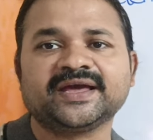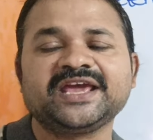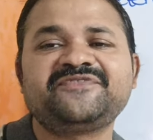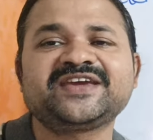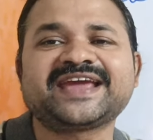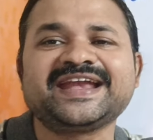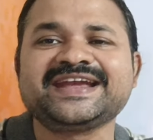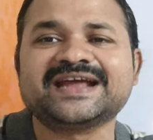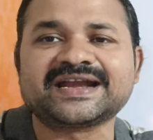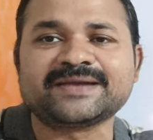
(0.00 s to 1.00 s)
If we
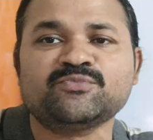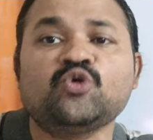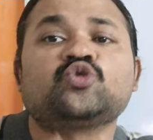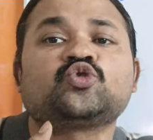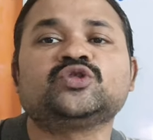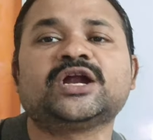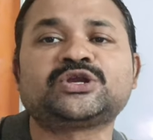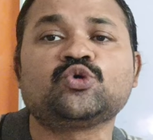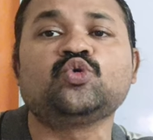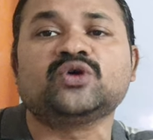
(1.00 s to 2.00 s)
can move to the
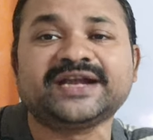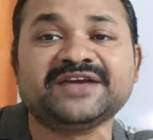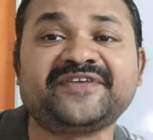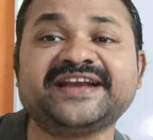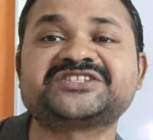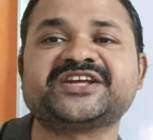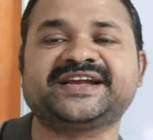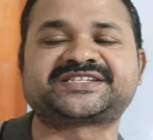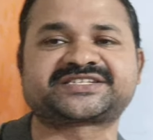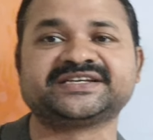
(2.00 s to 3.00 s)
two different
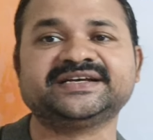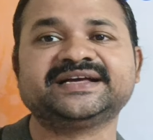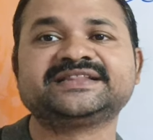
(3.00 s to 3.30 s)
states,